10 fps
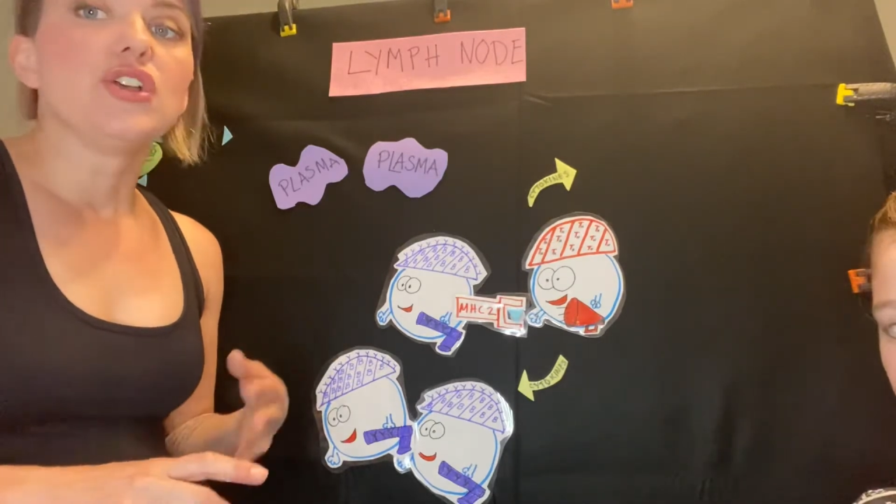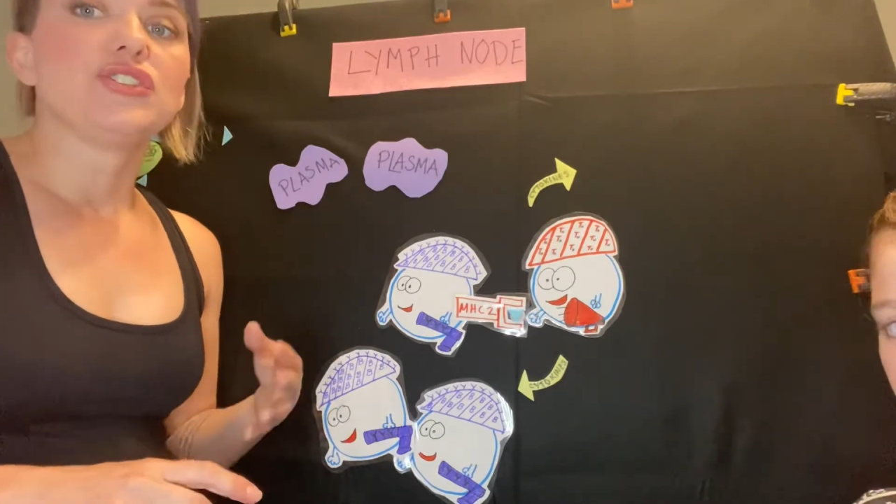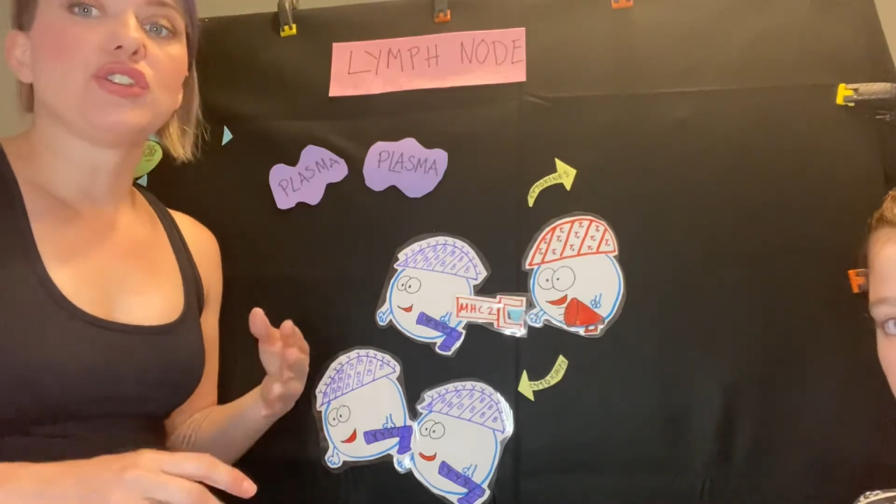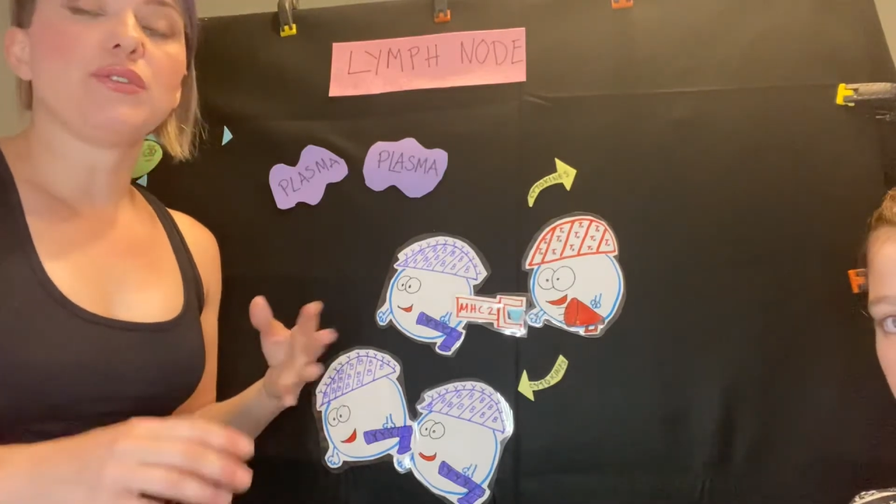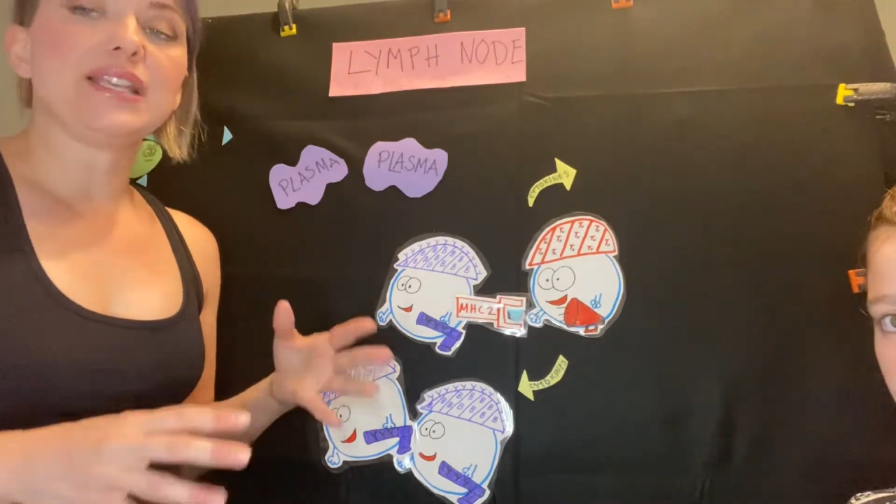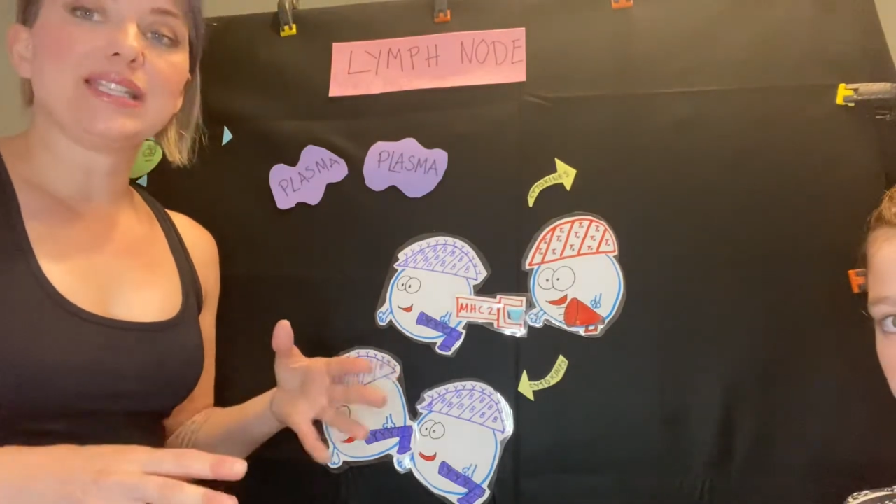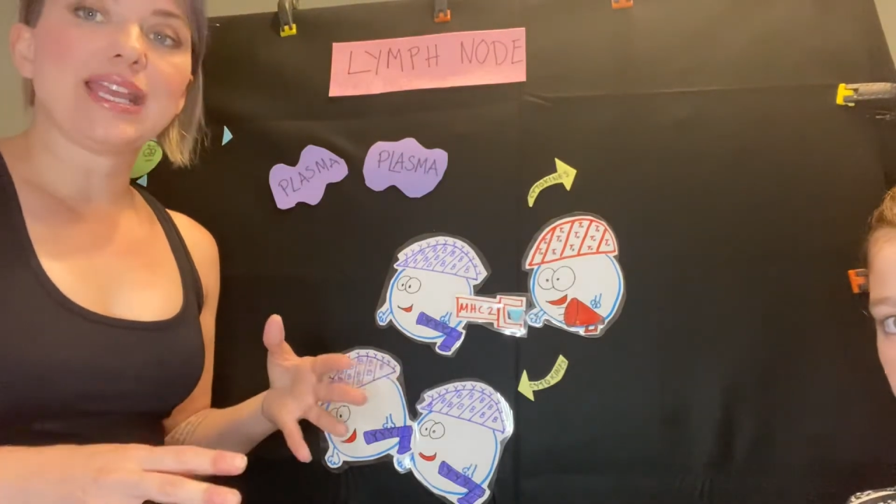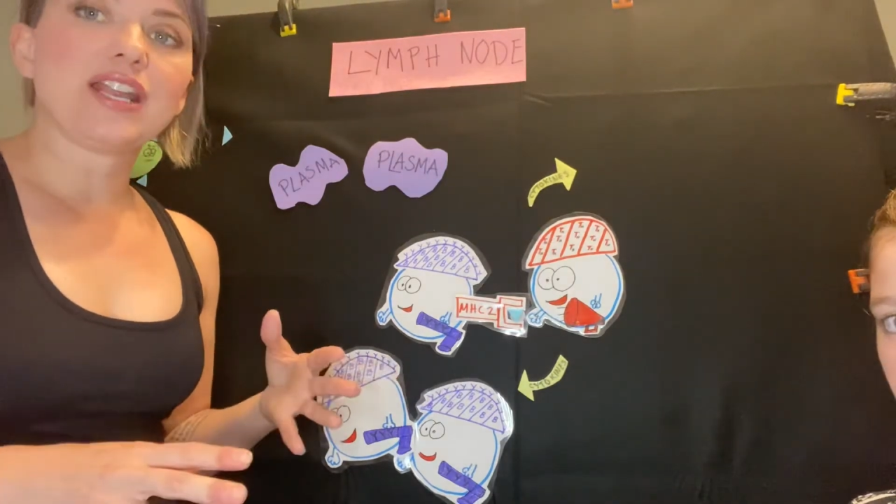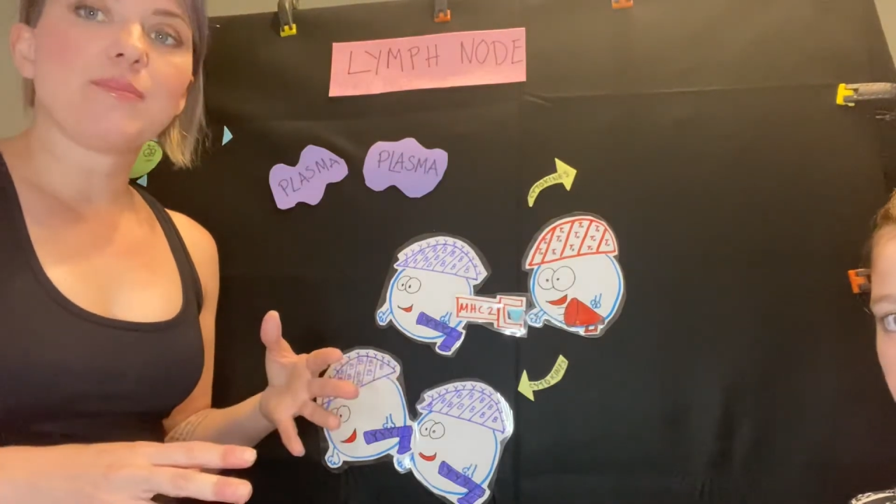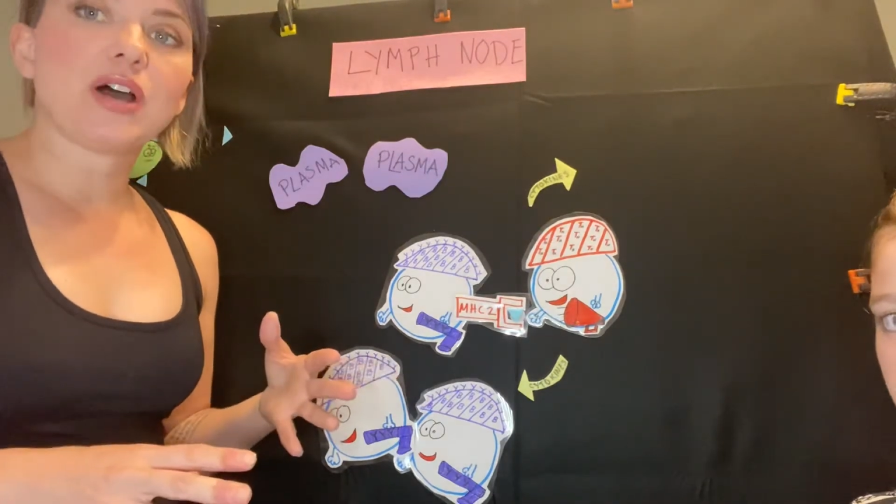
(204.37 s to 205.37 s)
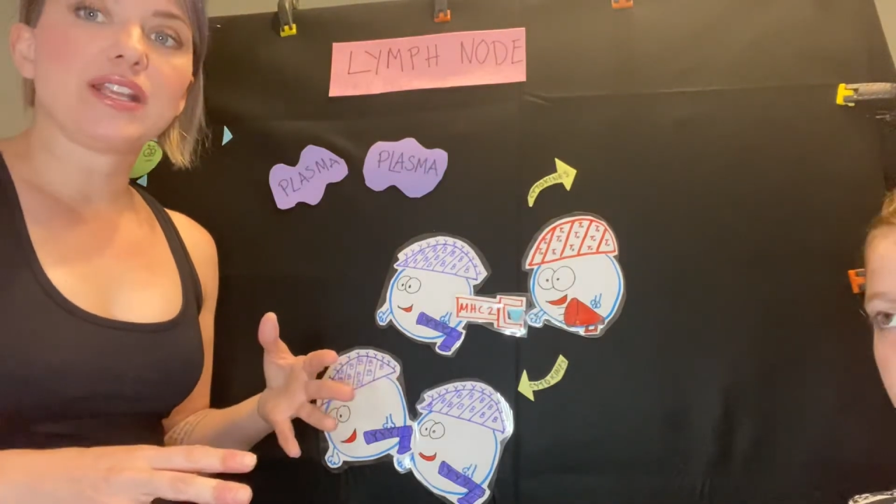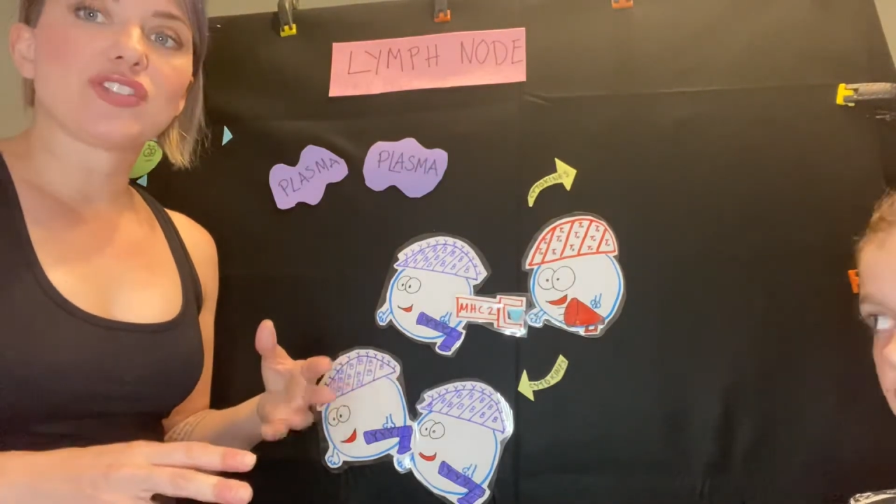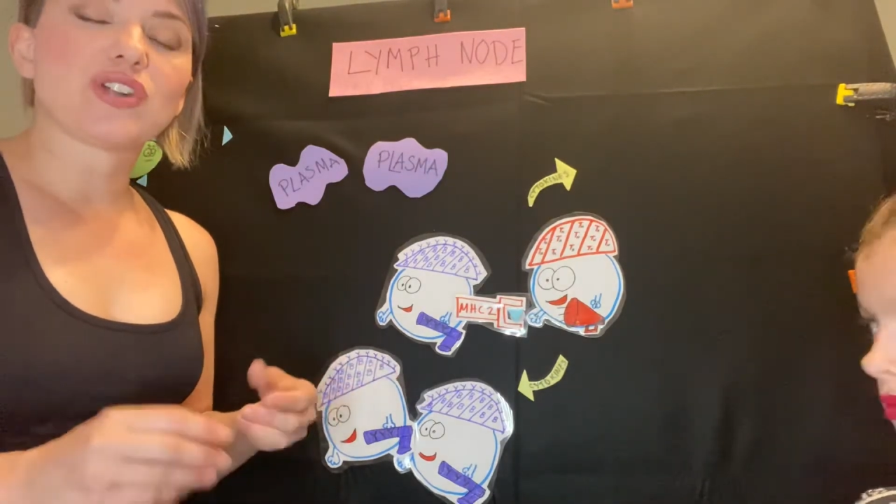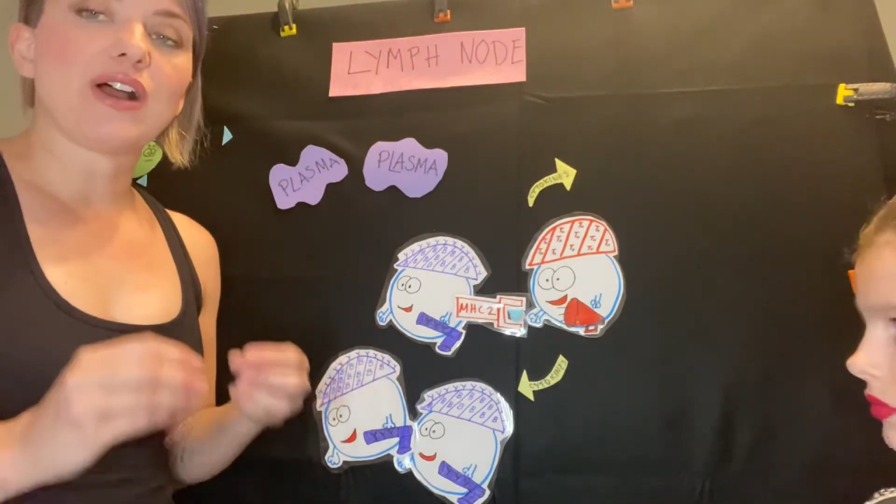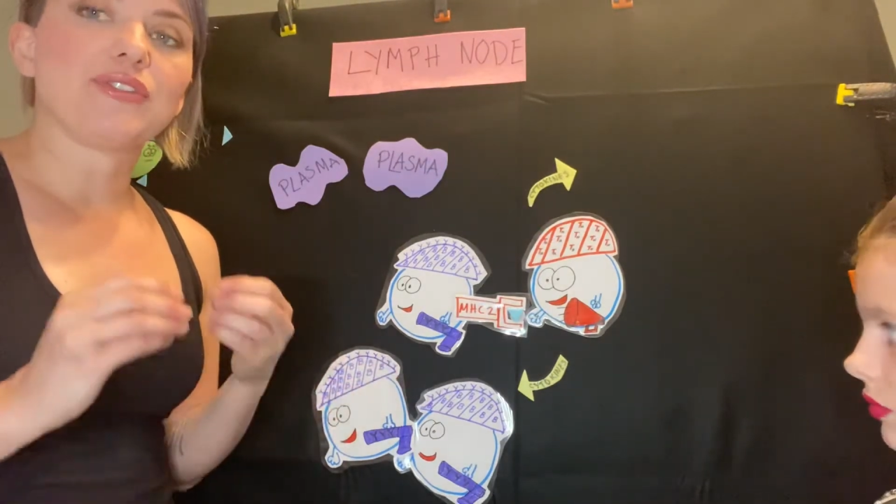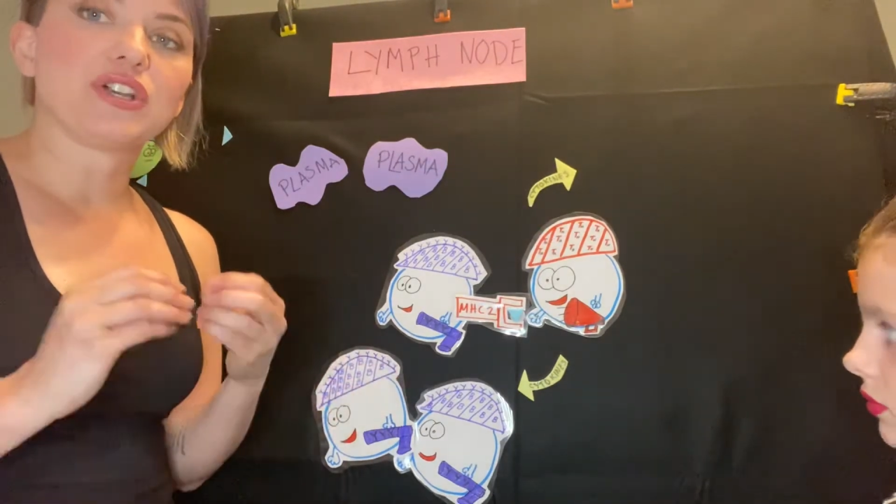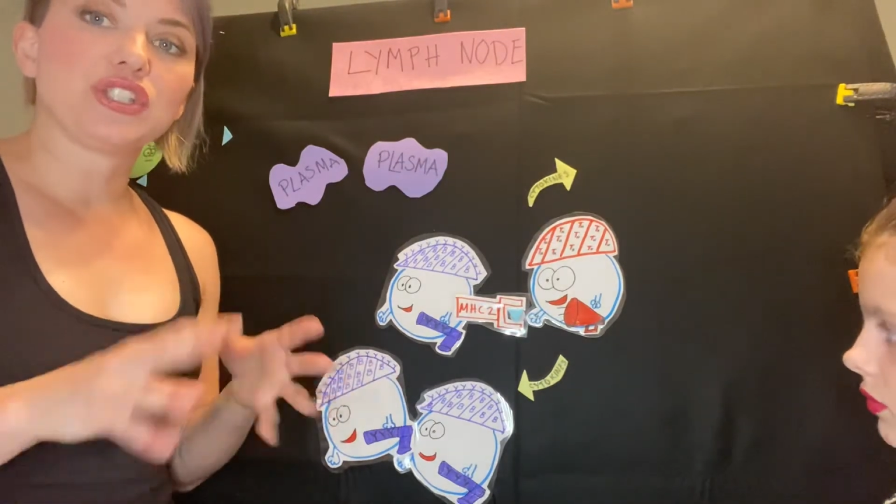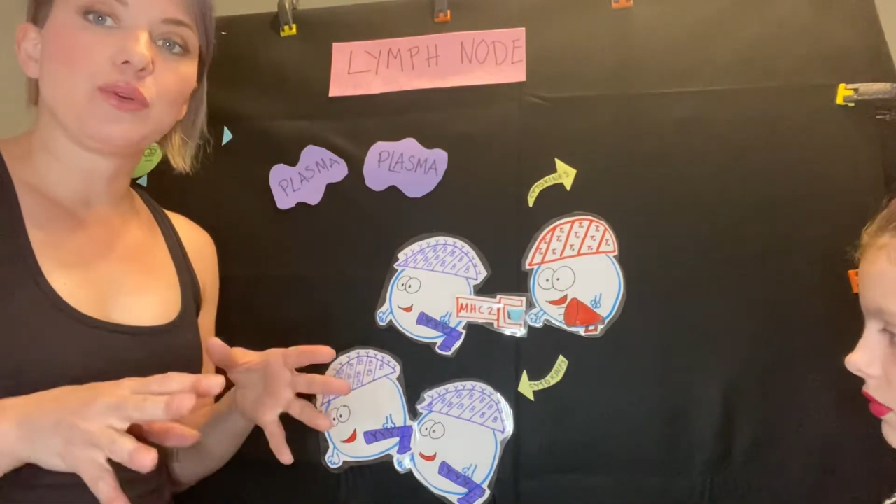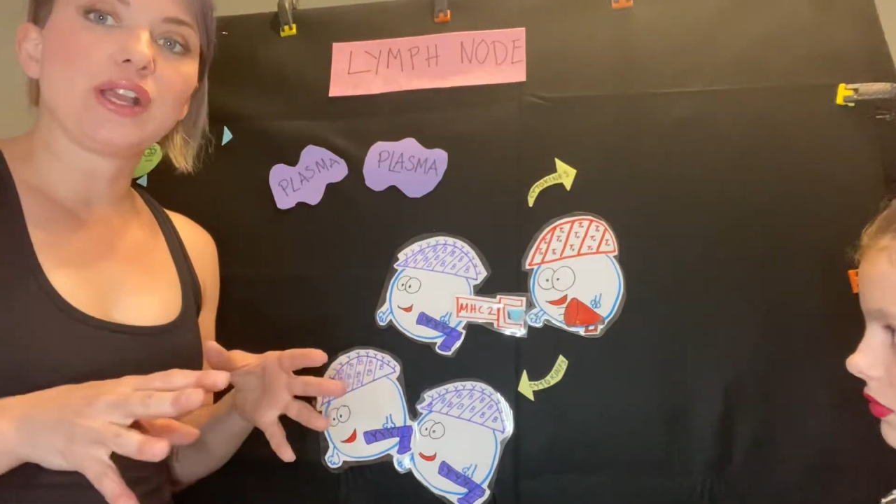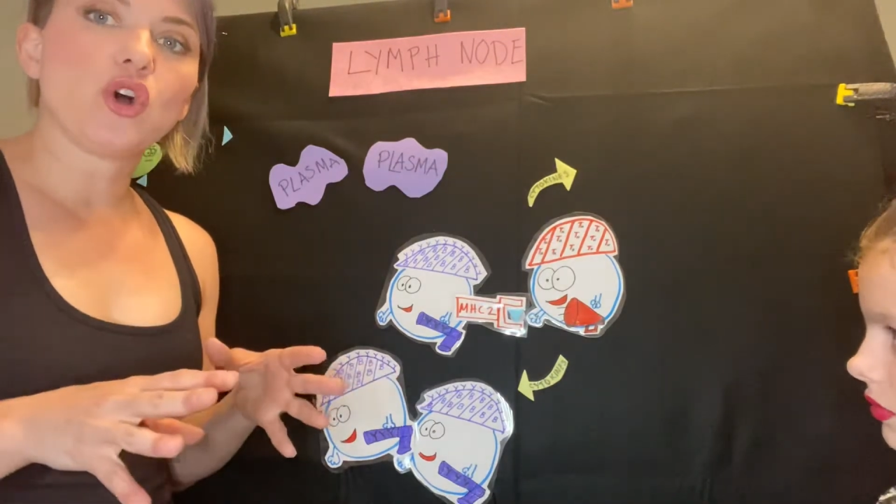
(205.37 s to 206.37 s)
So these antibodies are out there
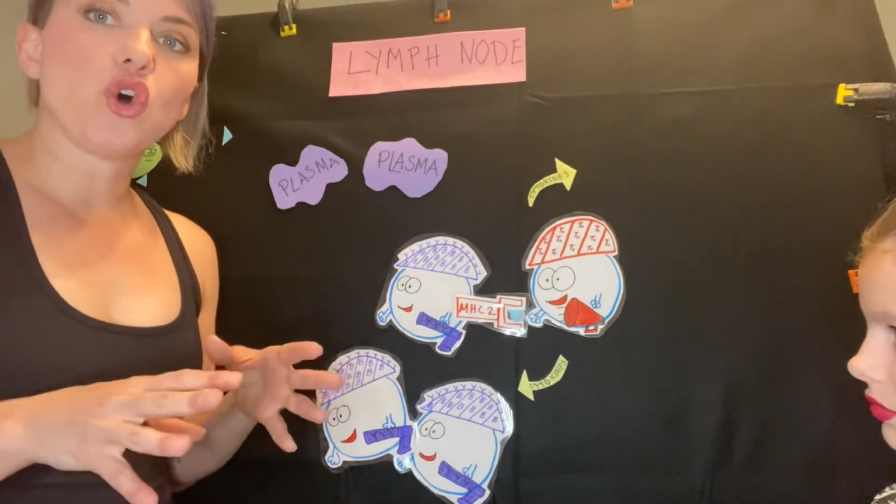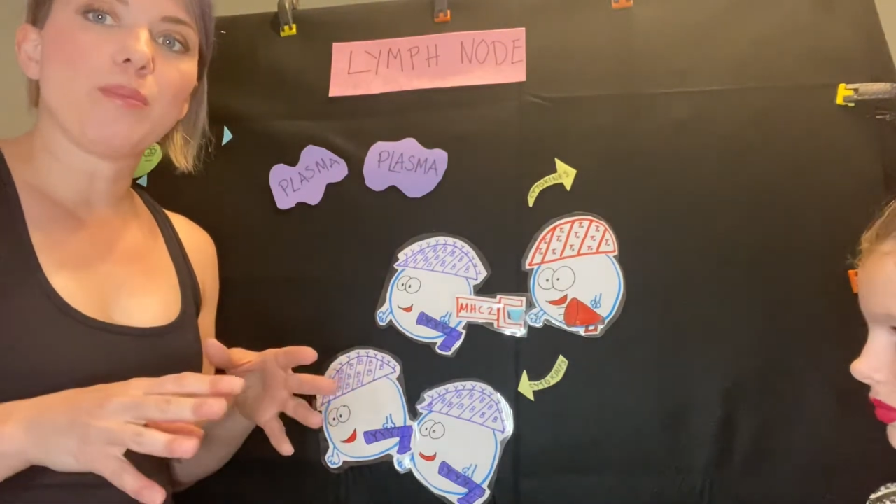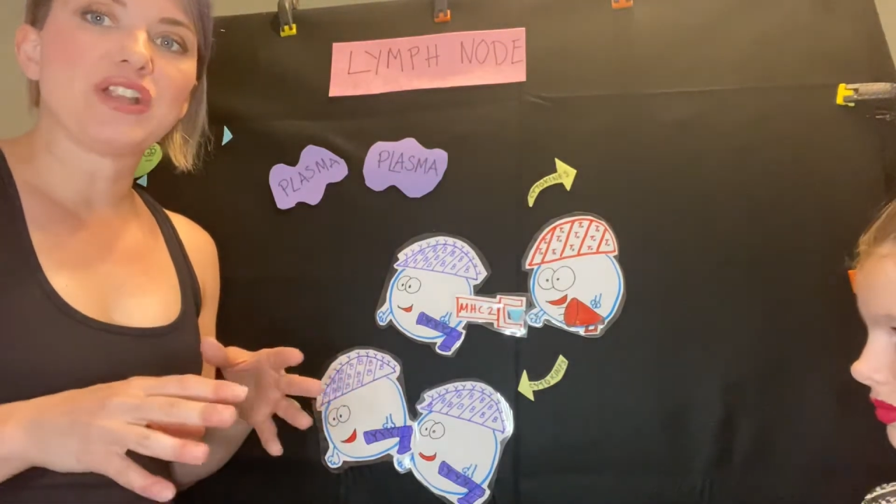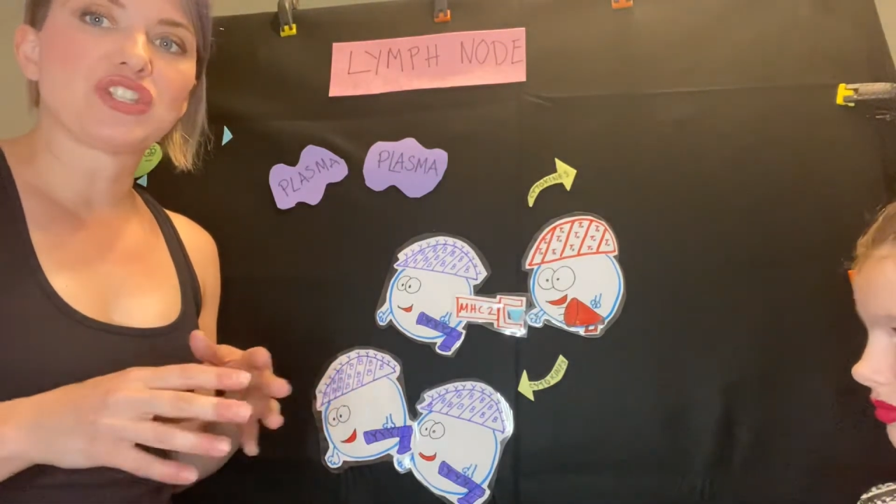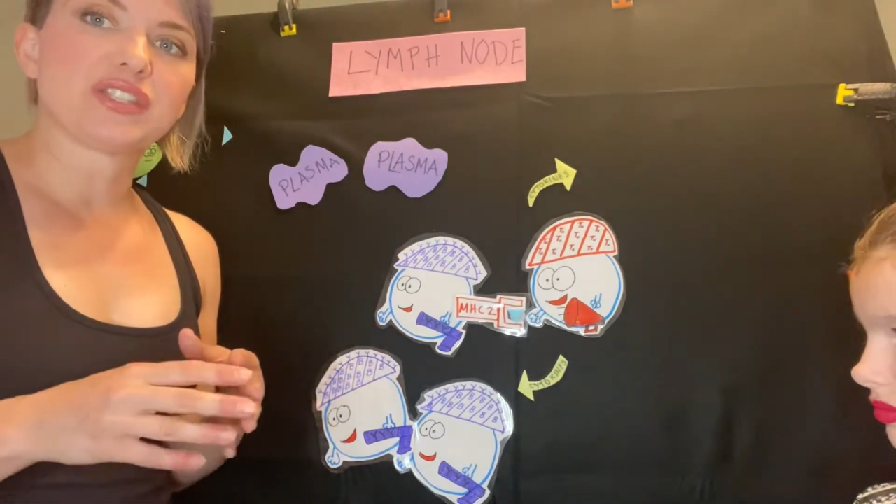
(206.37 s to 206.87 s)
doing a whole bunch of